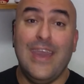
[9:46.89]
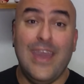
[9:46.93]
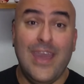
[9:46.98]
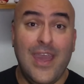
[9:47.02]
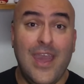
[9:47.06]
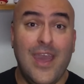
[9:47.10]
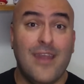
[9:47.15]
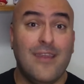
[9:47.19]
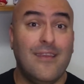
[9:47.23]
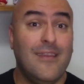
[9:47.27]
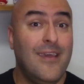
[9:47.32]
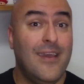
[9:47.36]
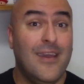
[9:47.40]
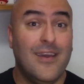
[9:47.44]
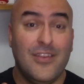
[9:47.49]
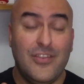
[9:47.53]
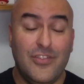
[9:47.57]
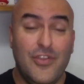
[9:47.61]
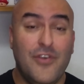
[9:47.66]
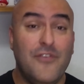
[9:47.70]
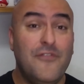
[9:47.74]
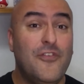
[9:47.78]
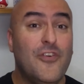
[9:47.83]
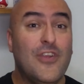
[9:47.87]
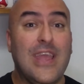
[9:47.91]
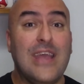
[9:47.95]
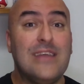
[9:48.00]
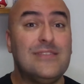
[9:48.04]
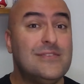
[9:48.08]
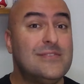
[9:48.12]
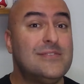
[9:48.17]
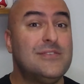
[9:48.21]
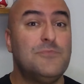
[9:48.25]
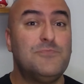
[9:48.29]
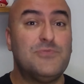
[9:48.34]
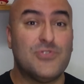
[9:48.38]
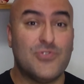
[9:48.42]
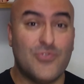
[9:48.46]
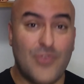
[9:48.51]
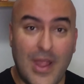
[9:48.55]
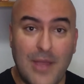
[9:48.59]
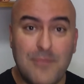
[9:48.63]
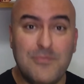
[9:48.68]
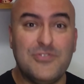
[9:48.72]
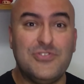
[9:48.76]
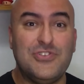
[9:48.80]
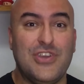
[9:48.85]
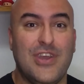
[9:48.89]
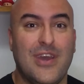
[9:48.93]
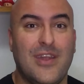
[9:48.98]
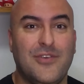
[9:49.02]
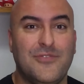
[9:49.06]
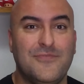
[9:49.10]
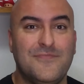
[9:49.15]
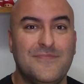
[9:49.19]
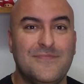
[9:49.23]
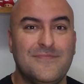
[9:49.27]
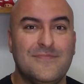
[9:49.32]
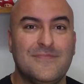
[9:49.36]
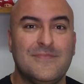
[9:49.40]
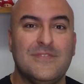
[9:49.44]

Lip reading: And don't forget to subscribe the channel,